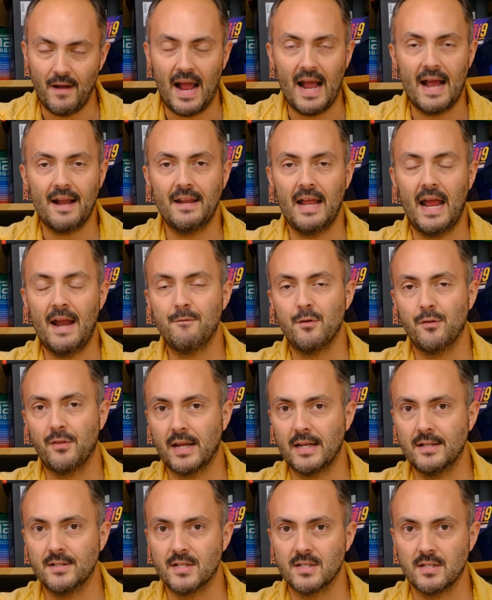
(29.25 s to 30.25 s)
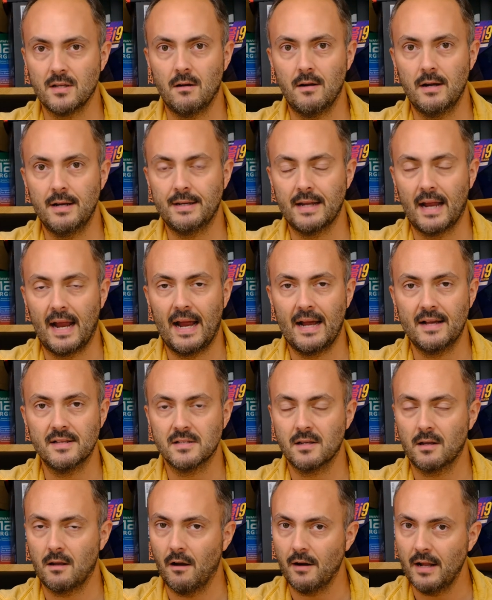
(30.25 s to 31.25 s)
and everything inside
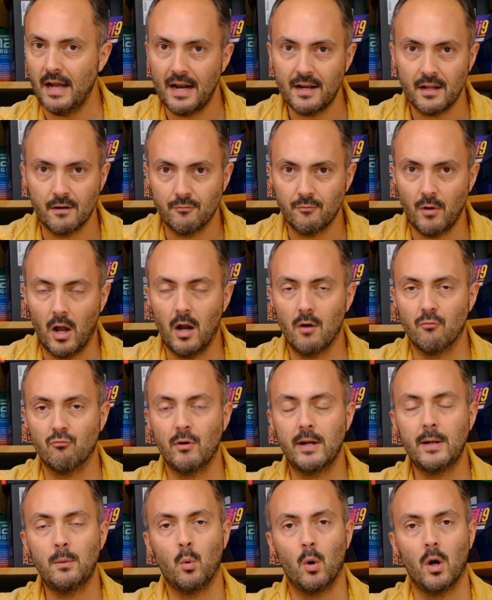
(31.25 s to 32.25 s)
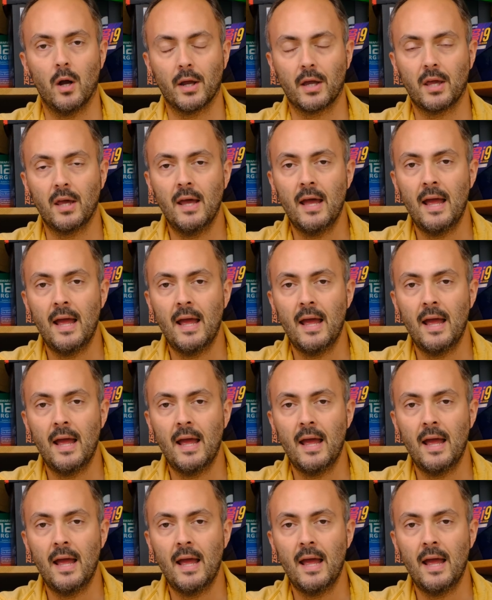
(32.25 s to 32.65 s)
has kind of had a, a rework,